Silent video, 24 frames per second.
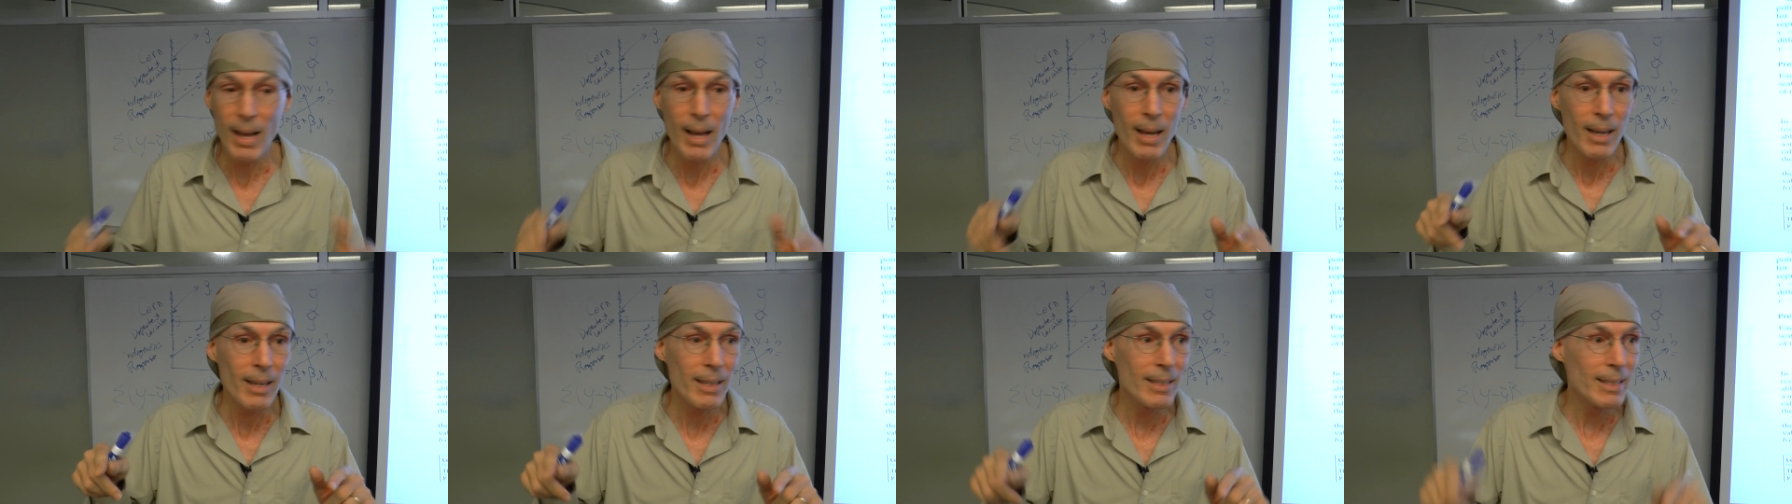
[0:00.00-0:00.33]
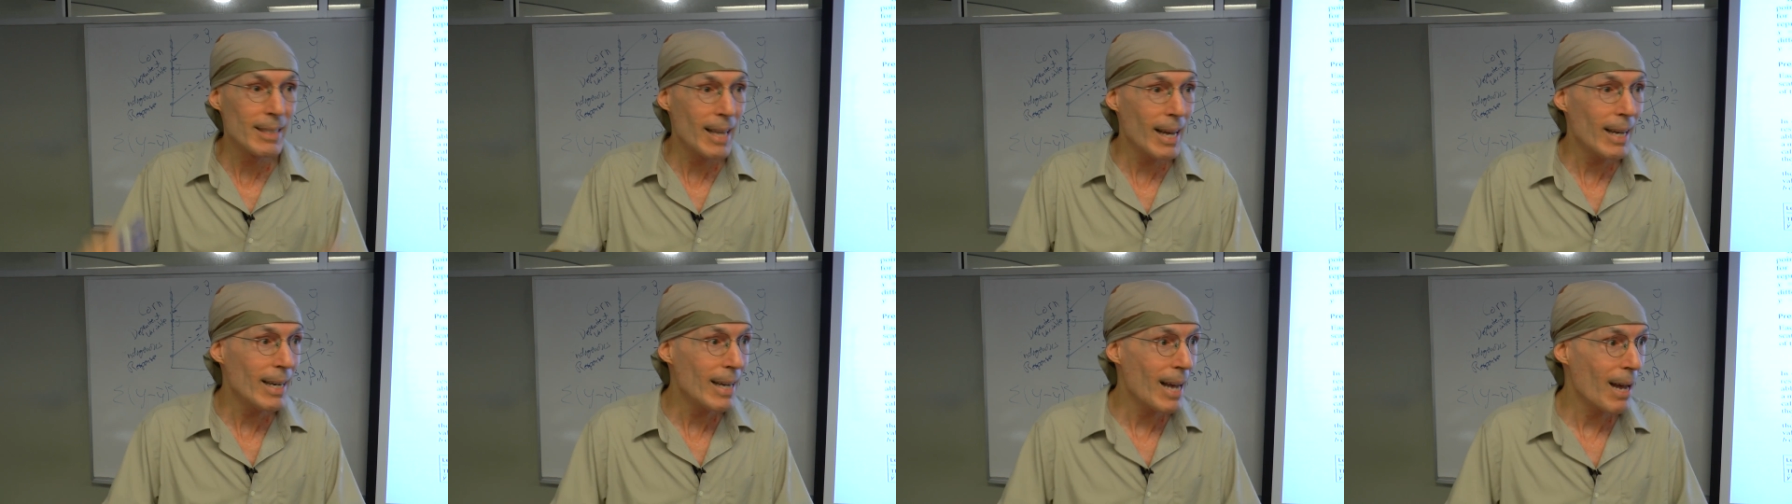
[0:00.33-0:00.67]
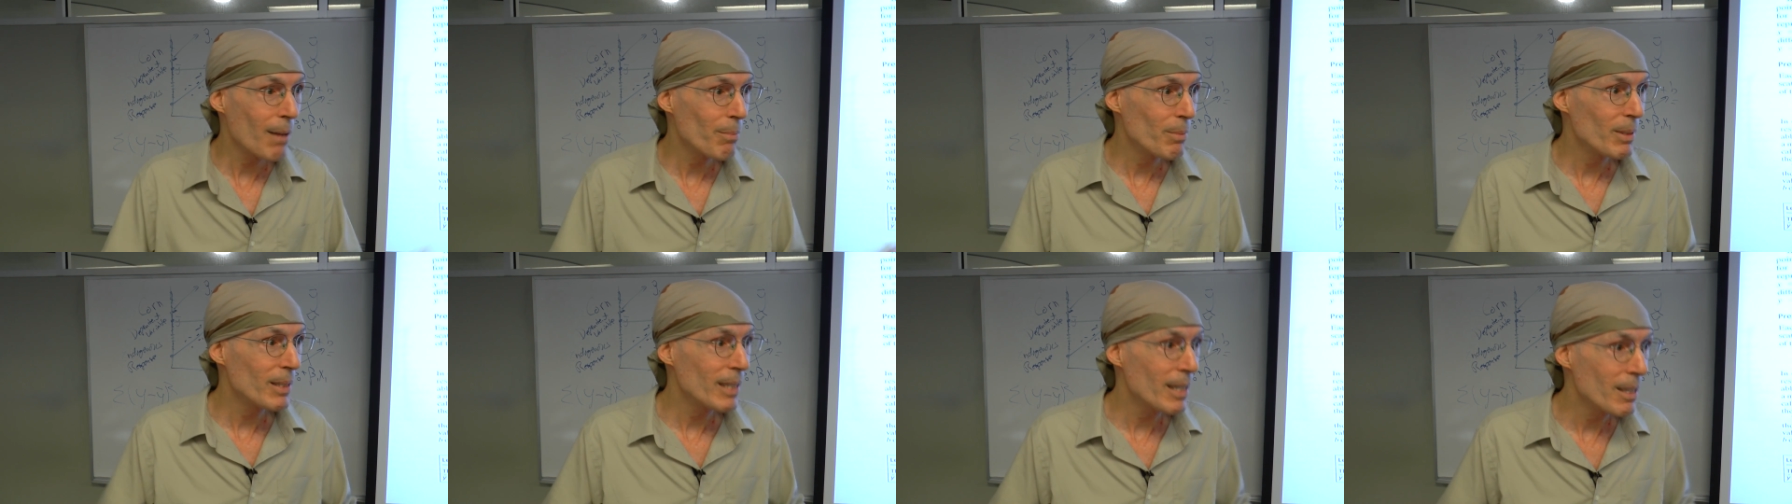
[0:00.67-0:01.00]
because that
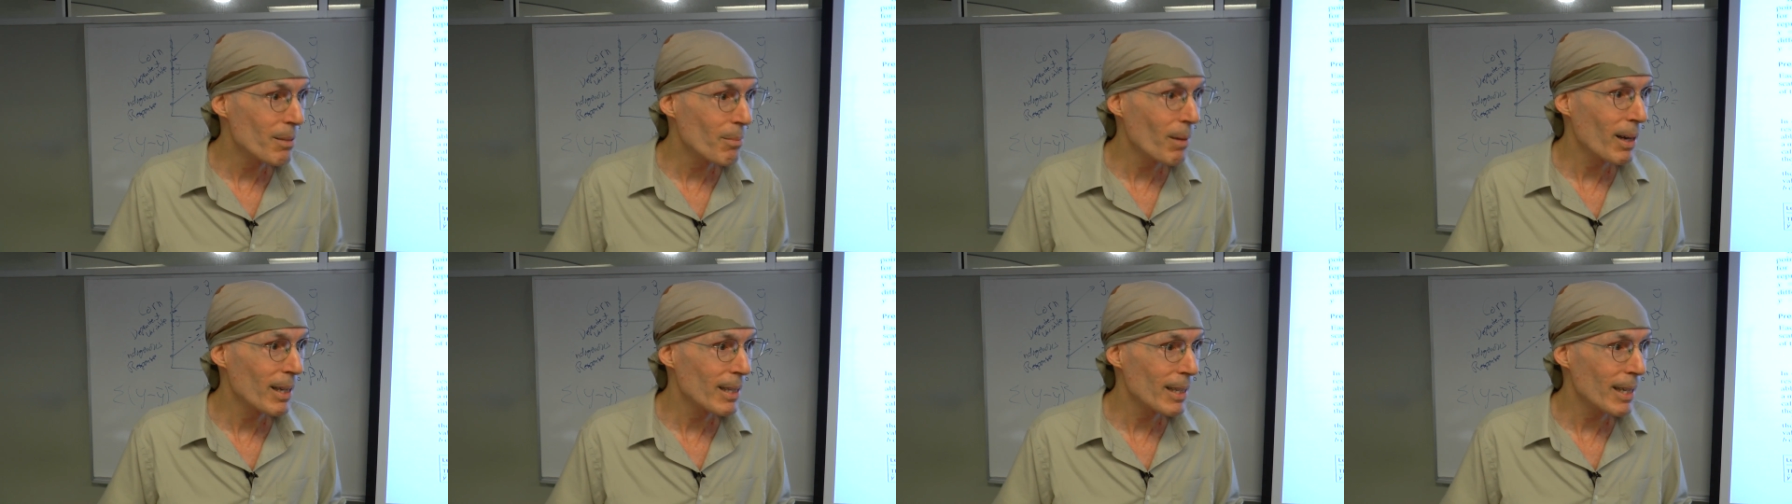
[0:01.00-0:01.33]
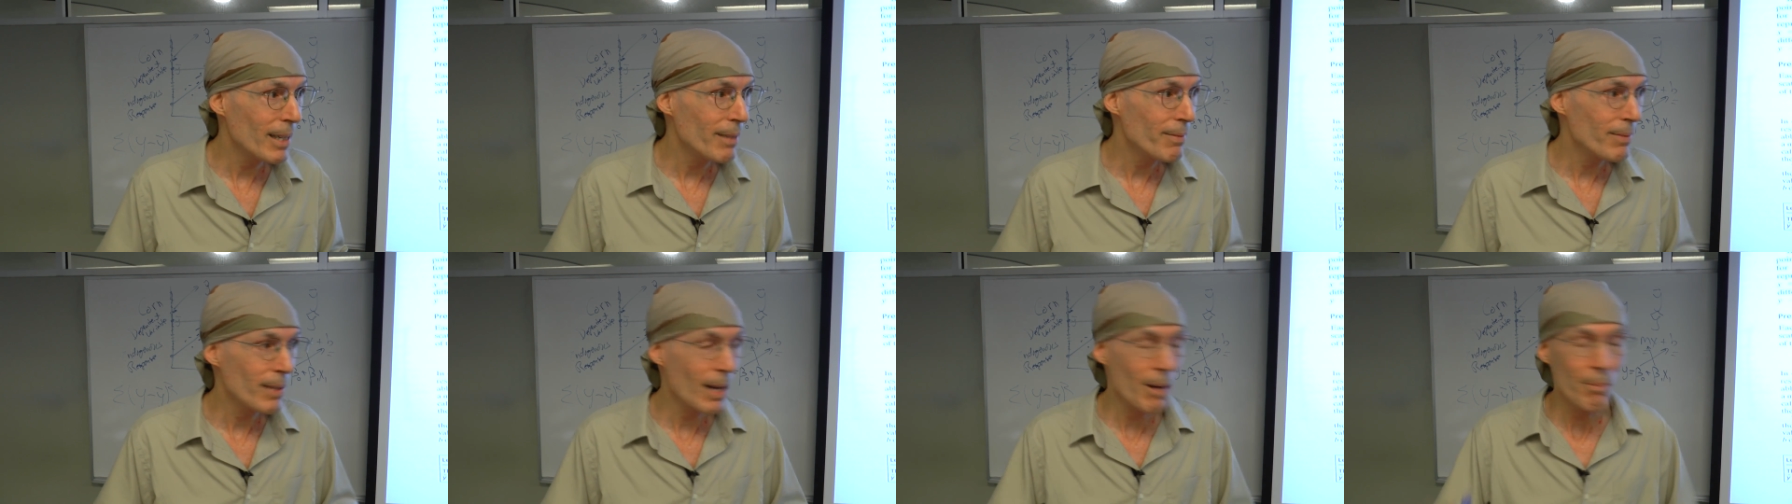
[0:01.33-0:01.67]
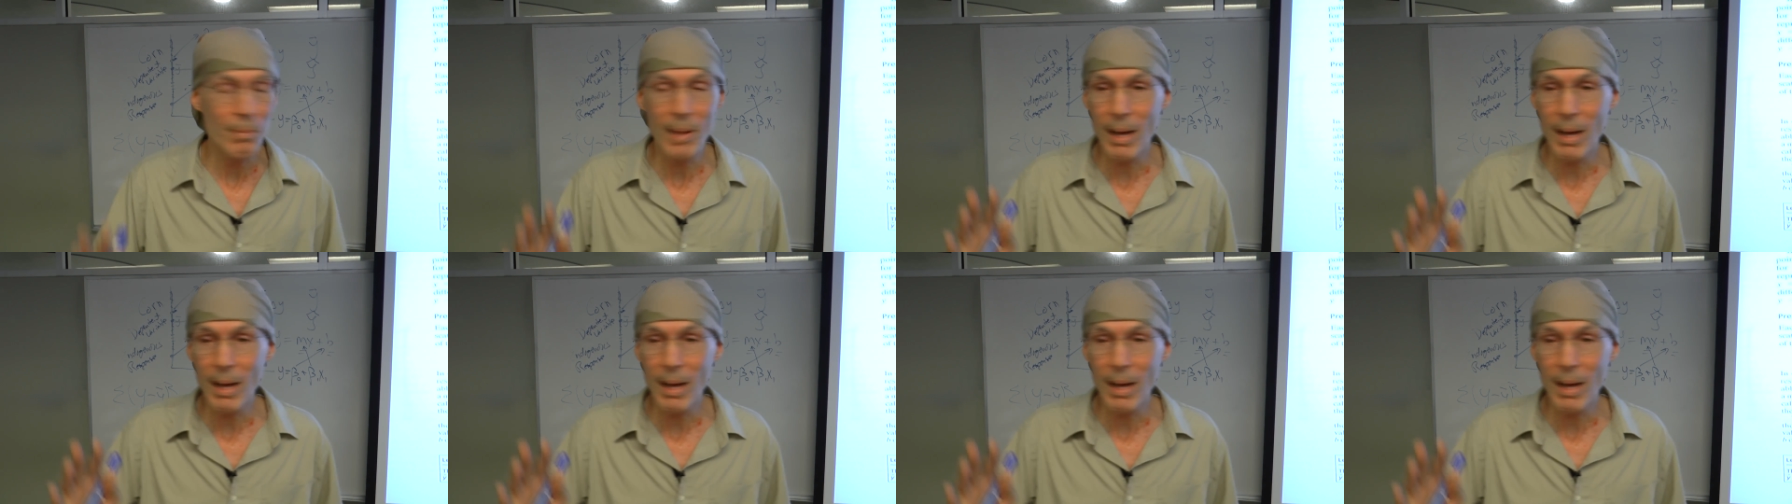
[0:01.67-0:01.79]
happened in my lifetime.